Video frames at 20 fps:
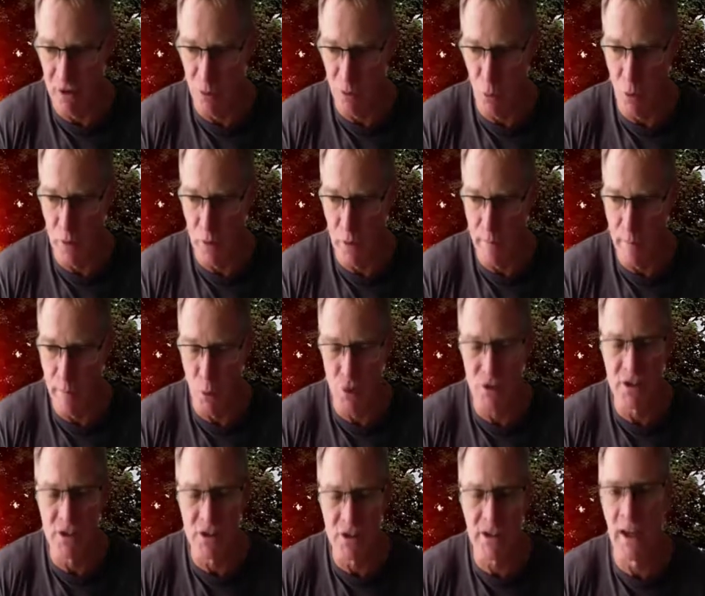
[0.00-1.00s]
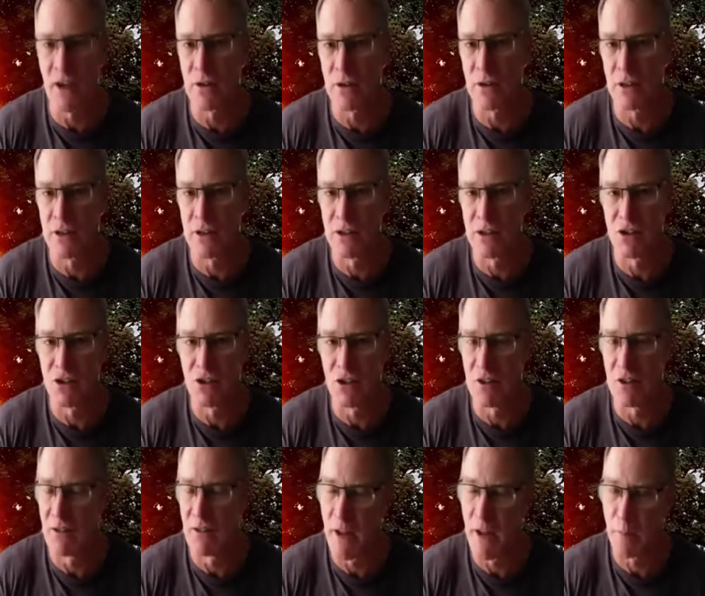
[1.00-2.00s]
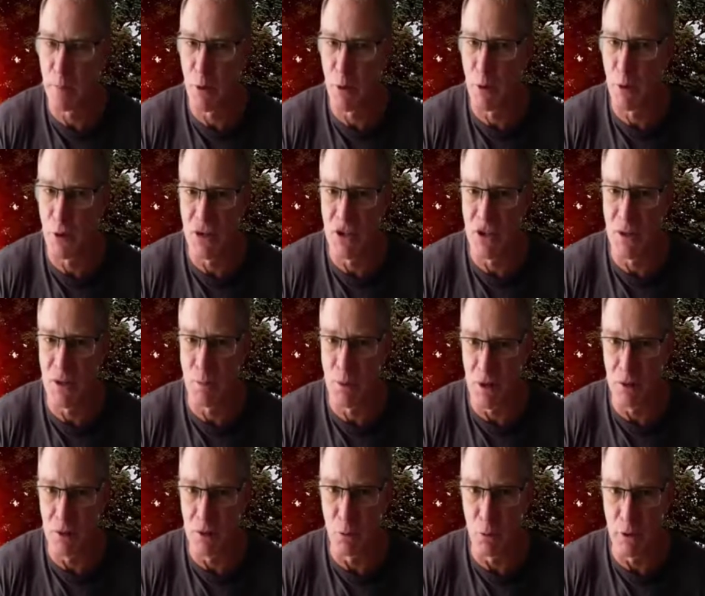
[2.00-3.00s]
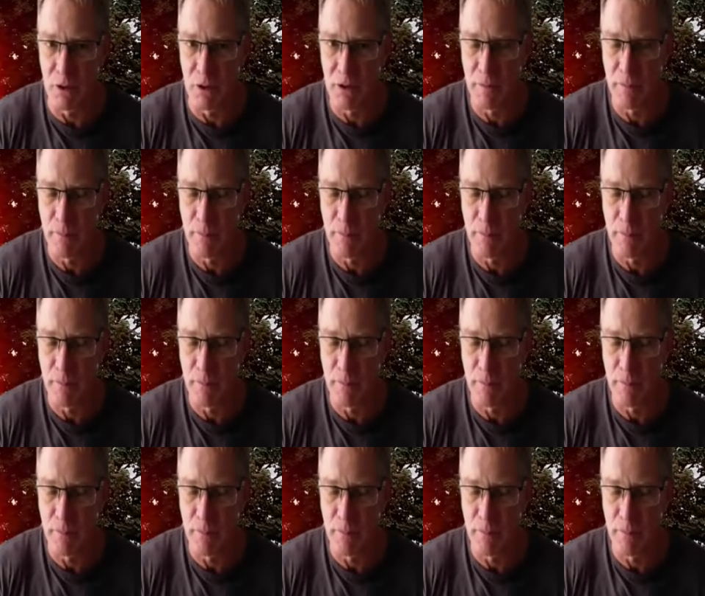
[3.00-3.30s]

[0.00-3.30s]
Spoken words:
One, what is the health condition of that person to begin with?